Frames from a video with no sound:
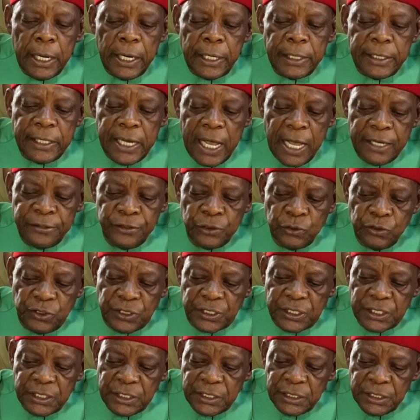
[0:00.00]
The
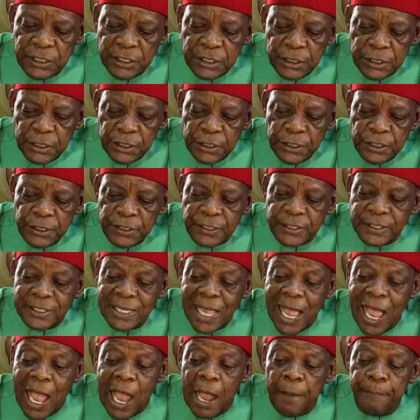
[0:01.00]
NUT
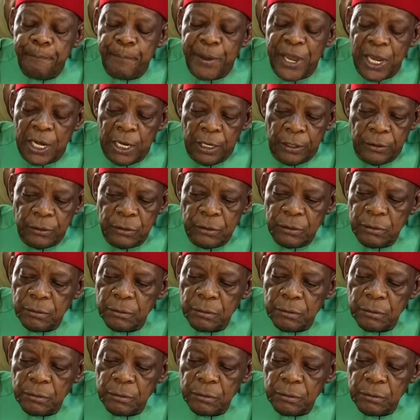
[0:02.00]
is appealing